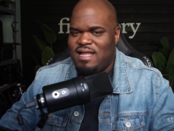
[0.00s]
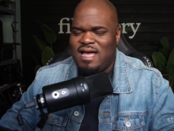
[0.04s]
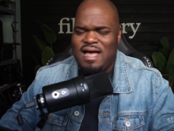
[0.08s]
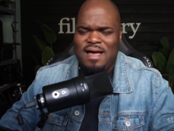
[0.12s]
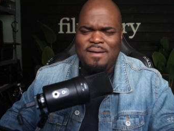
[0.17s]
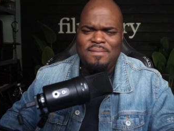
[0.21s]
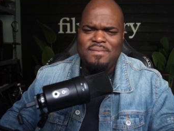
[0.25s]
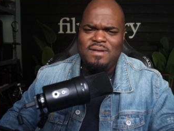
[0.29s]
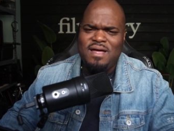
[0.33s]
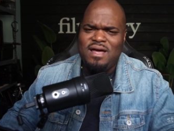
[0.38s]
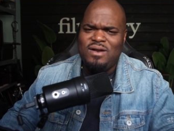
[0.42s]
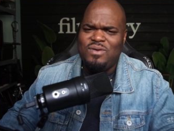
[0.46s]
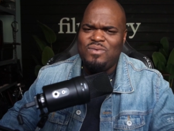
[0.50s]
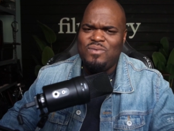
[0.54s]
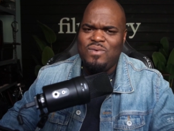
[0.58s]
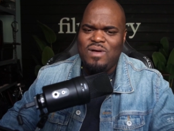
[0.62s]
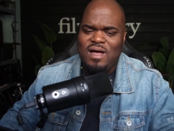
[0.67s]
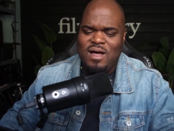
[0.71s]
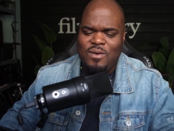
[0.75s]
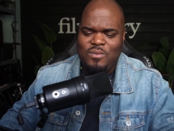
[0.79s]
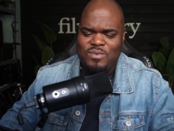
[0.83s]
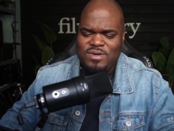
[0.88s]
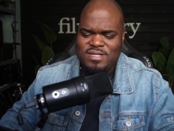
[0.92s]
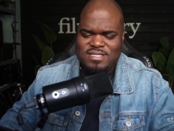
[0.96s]

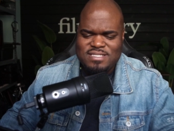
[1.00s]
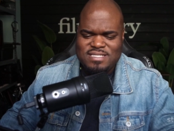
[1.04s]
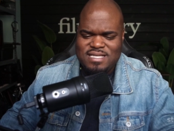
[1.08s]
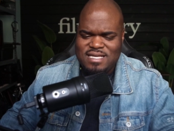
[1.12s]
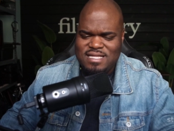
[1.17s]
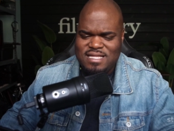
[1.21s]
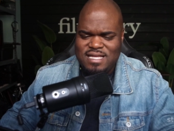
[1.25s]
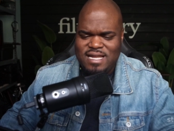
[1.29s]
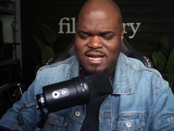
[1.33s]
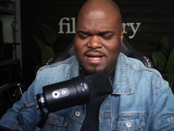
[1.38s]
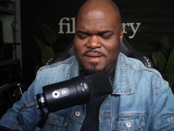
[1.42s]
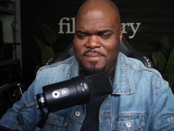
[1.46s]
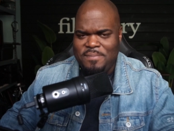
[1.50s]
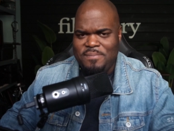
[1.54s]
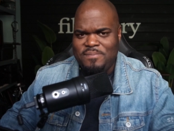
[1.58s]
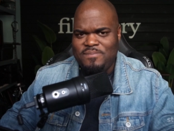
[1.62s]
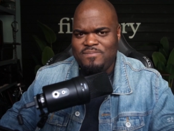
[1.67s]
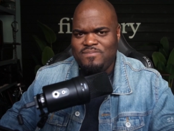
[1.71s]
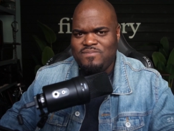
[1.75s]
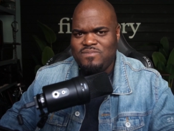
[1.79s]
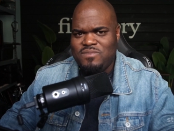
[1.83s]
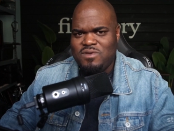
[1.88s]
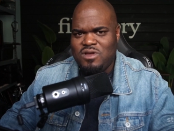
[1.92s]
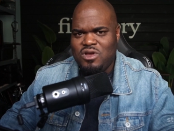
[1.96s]
I wouldn't say that
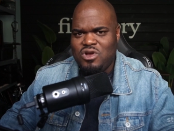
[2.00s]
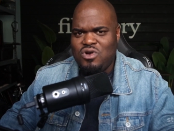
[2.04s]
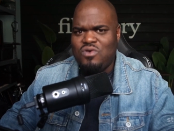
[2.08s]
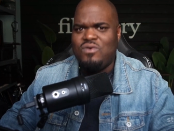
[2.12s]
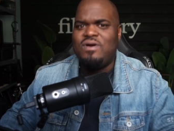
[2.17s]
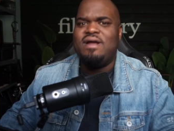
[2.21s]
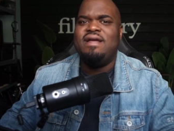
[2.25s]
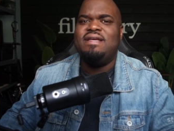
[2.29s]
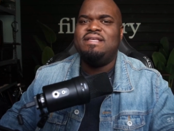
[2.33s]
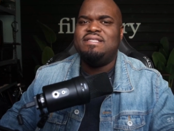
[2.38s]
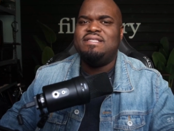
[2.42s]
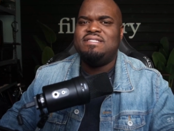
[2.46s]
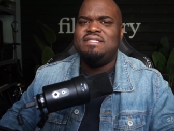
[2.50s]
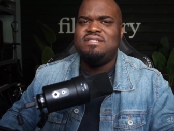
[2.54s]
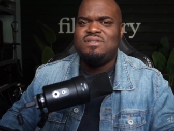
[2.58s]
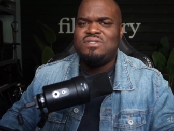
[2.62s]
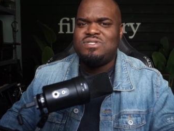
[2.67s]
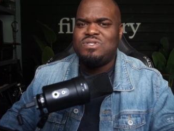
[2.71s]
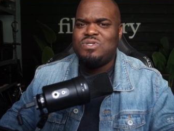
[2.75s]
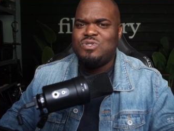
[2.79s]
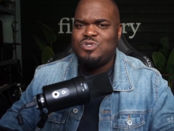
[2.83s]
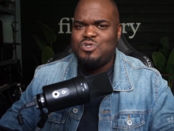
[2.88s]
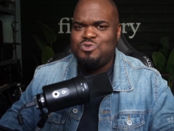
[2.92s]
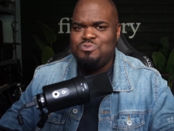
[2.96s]
I'm crazy on
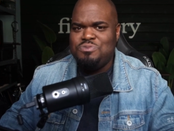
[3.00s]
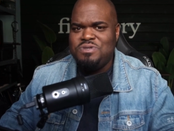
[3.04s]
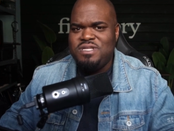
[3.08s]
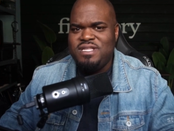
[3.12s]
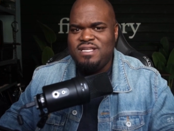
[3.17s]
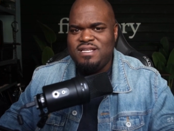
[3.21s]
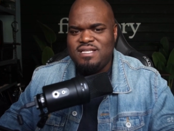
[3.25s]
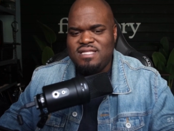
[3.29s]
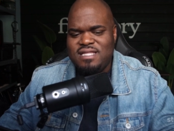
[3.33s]
social media.